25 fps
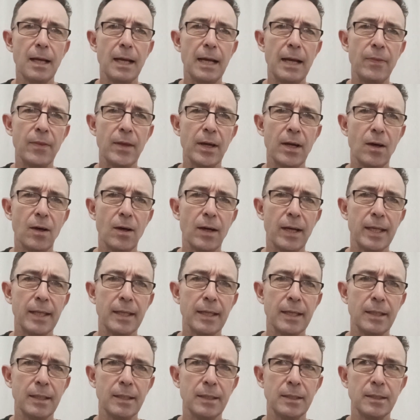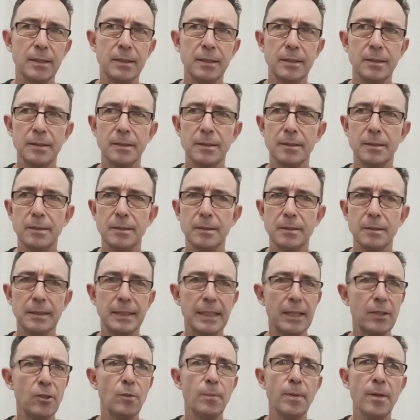and that I
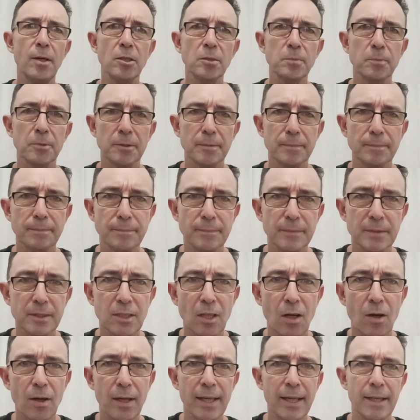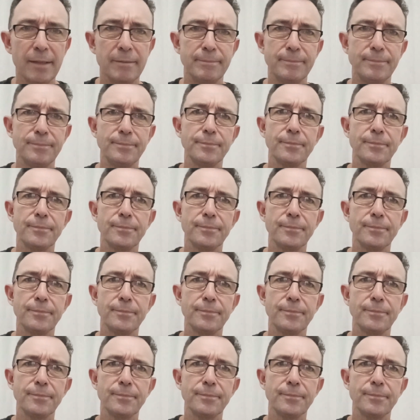get a new passport, start again.